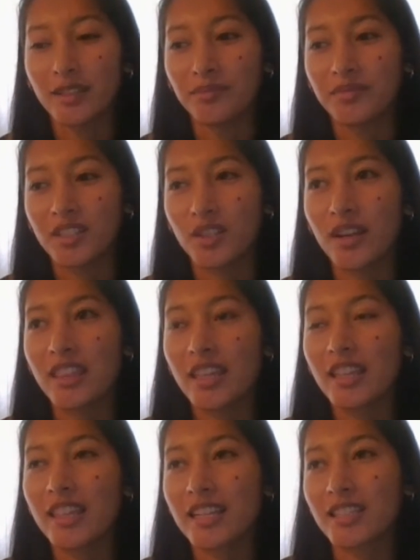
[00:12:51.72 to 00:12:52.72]
So I think
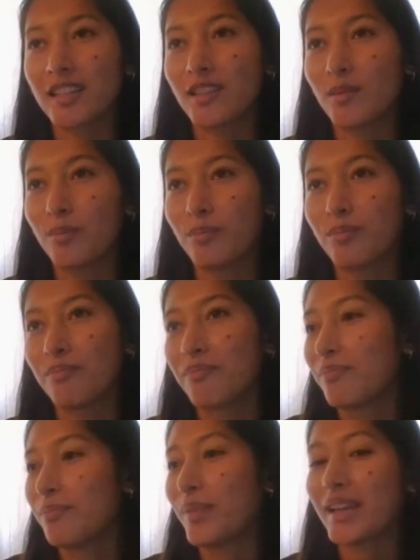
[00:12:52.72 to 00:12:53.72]
that's like the
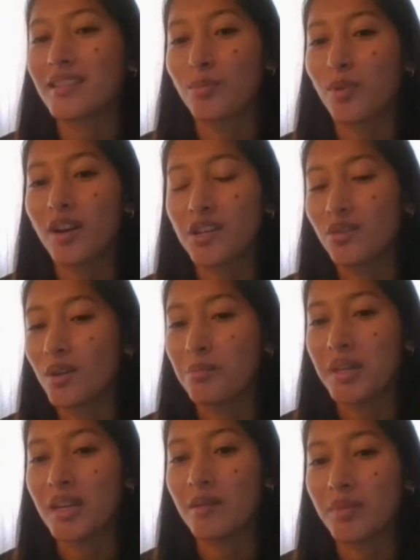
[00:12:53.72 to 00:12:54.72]
best spot you can be
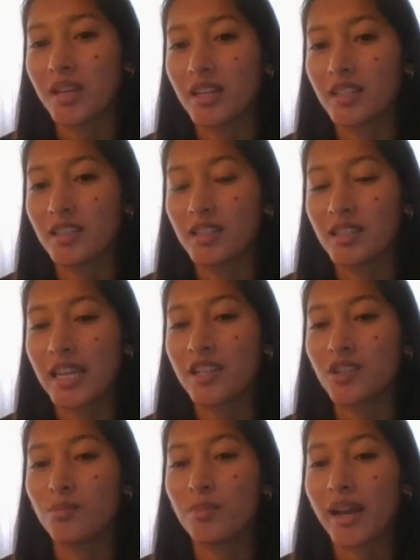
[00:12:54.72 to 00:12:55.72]
in because it takes
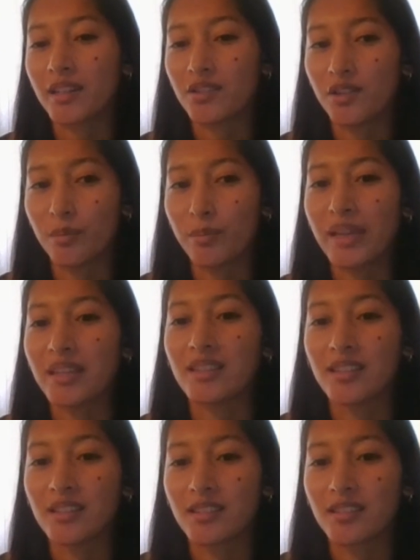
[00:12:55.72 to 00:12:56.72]
you back to your
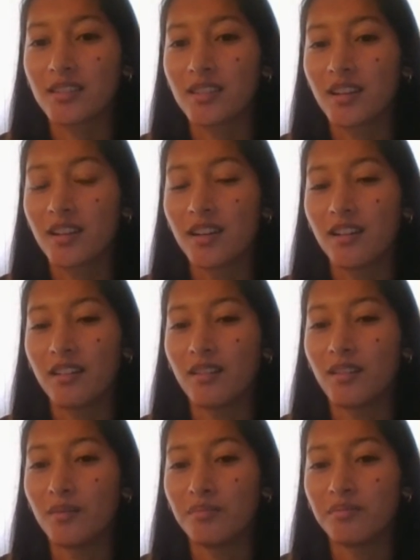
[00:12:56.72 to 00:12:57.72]
basics.
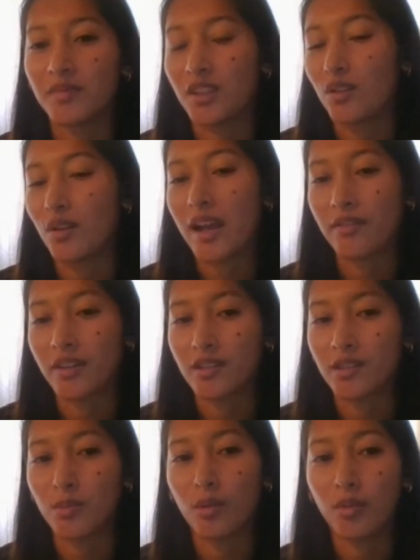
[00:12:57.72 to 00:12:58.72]
Having a
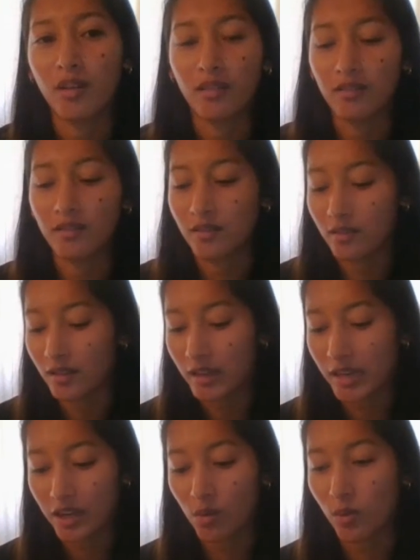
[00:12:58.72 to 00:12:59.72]
small ball,
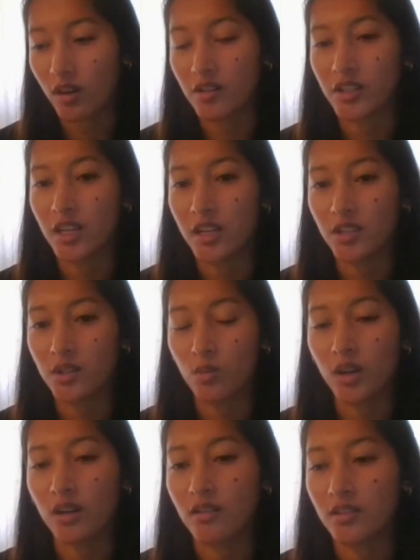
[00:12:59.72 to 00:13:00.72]
can you work on your touch,
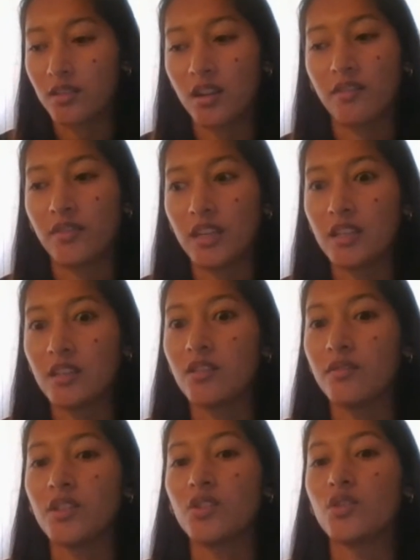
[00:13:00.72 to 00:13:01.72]
work on stuff
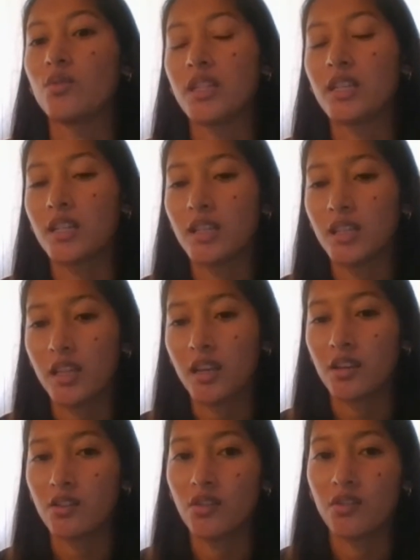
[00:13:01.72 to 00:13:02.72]
individually
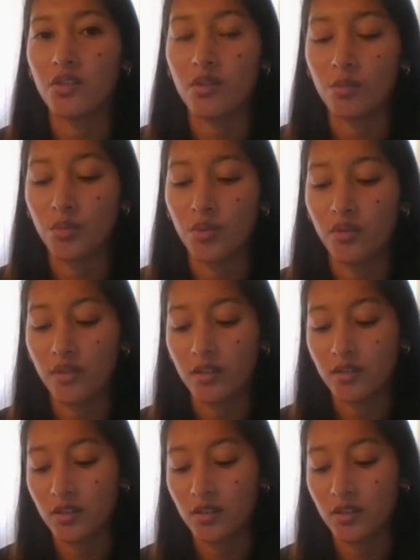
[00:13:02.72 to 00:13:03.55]
that you know you can improve on.